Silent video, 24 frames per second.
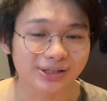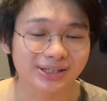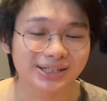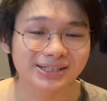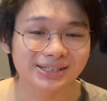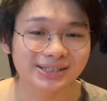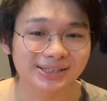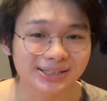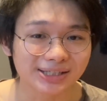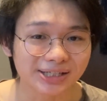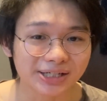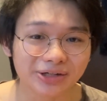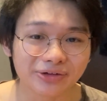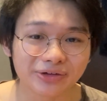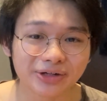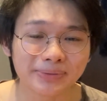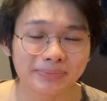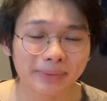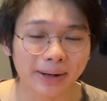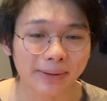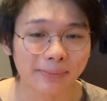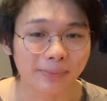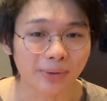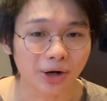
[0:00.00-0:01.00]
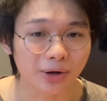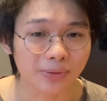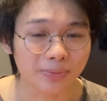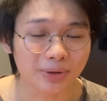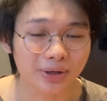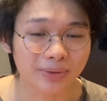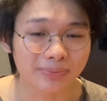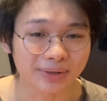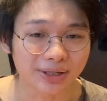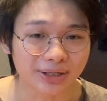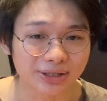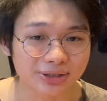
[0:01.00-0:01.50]
this theory by
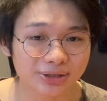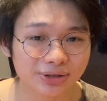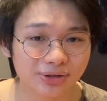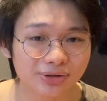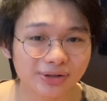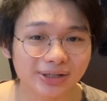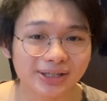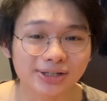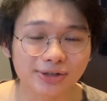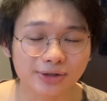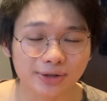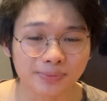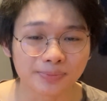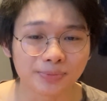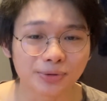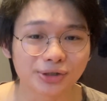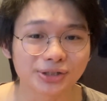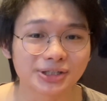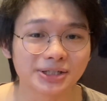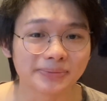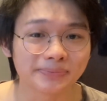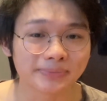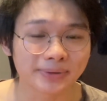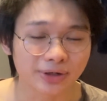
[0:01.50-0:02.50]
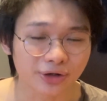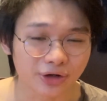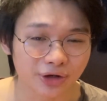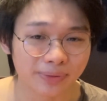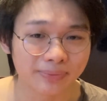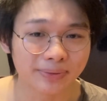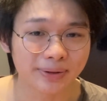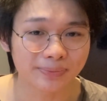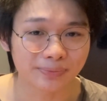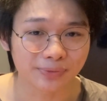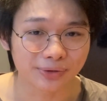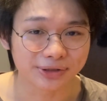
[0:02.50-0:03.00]
Barbara Minto in her book The
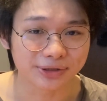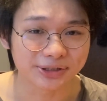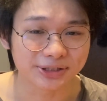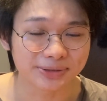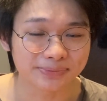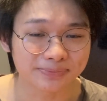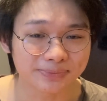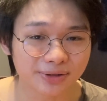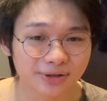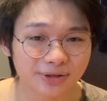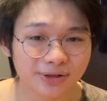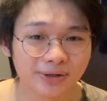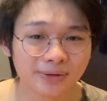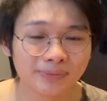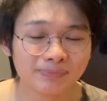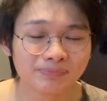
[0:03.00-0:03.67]
Pyramid Principle,